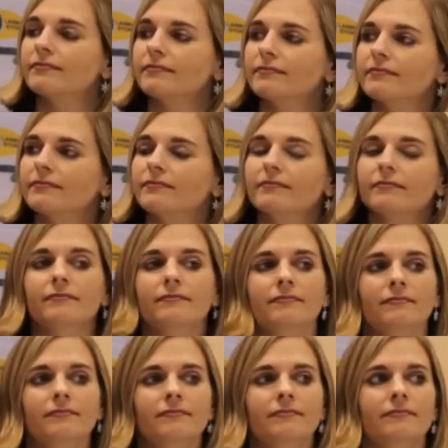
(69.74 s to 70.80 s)

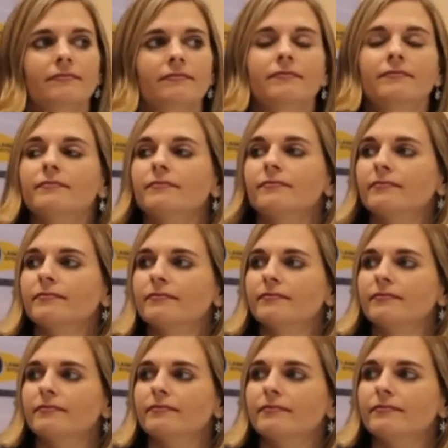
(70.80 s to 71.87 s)

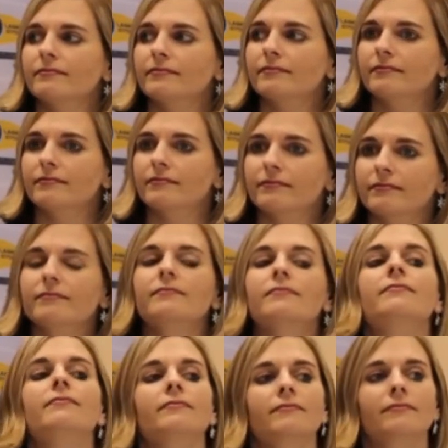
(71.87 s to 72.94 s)

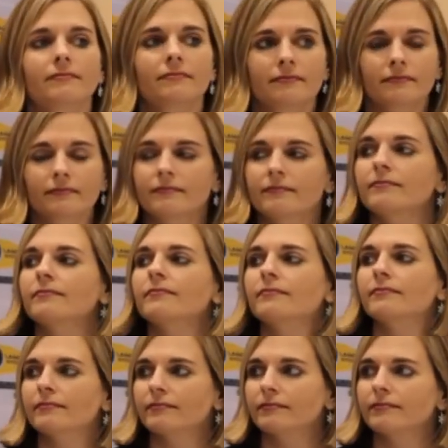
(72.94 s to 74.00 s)

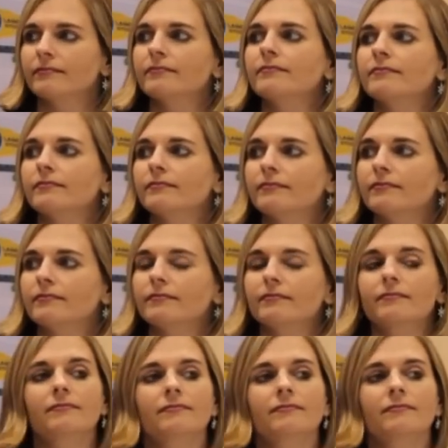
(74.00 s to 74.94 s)
The person shown says nothing.